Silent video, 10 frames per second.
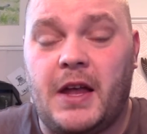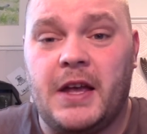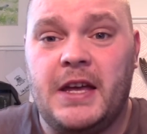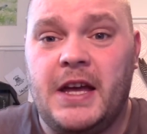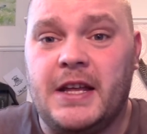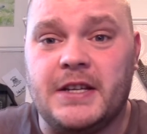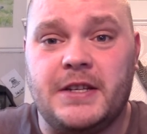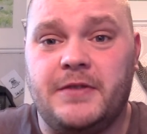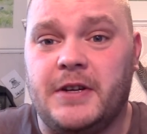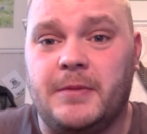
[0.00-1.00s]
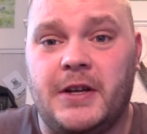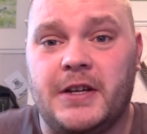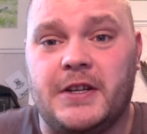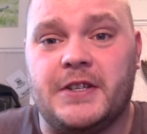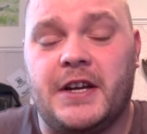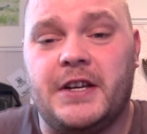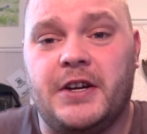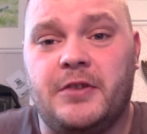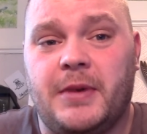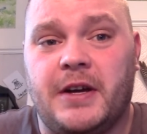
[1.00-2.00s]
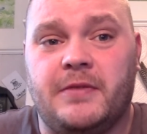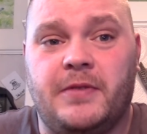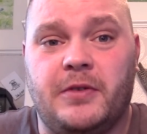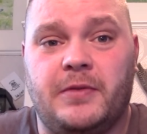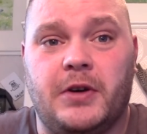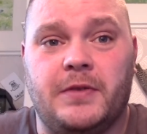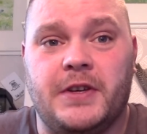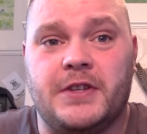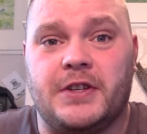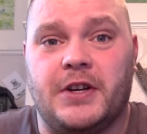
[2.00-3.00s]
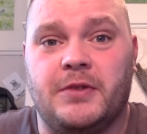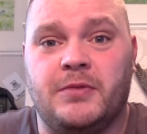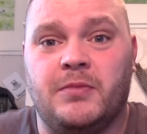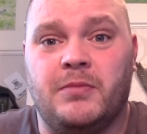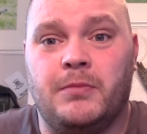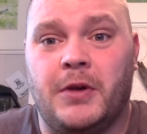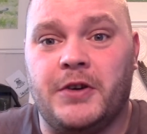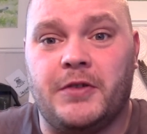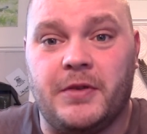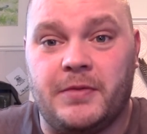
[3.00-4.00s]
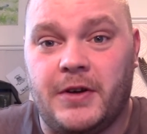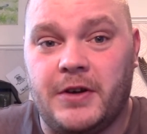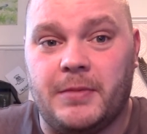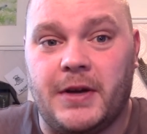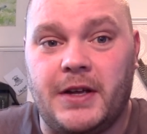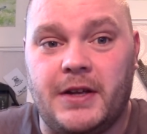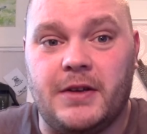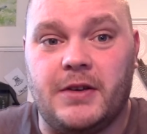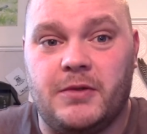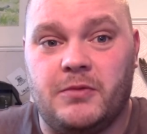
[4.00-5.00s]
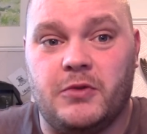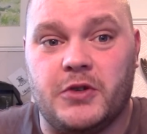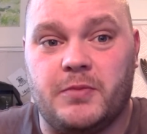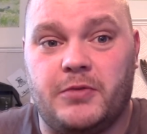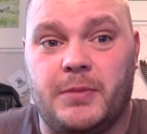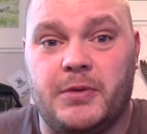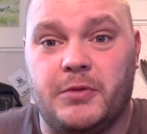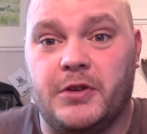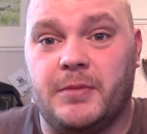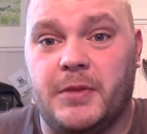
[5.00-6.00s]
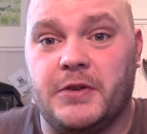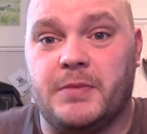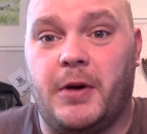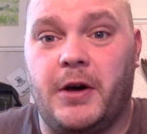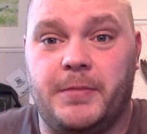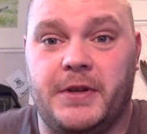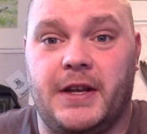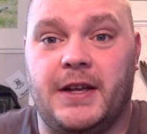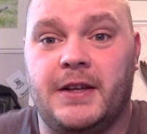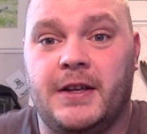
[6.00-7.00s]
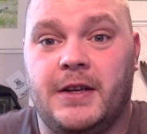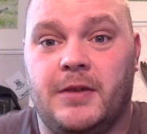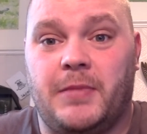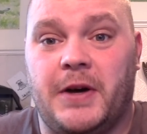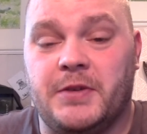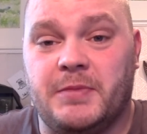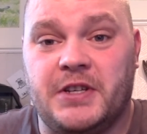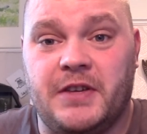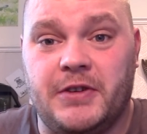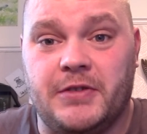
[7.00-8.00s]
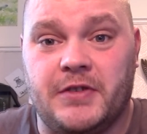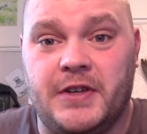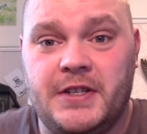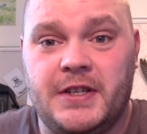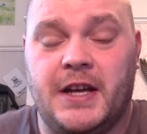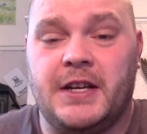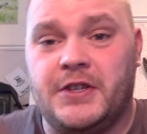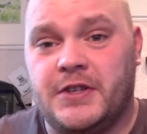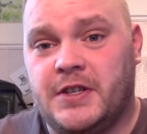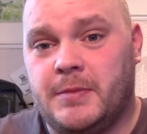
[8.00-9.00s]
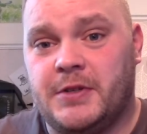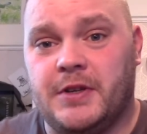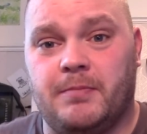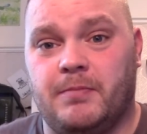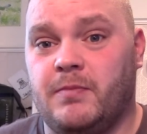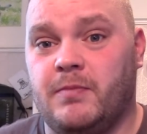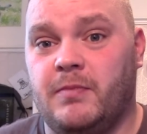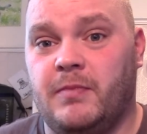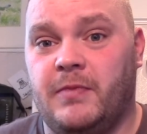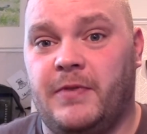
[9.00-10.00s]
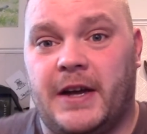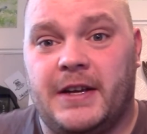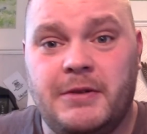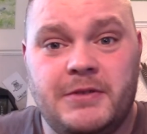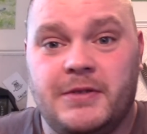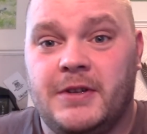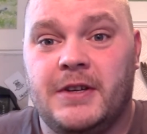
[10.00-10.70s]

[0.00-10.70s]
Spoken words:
yeah, that's it really. Like I say, go back 4 or 5 years ago, microfiber was probably one of the most popular pouch materials there is, and it just seemed to fade out.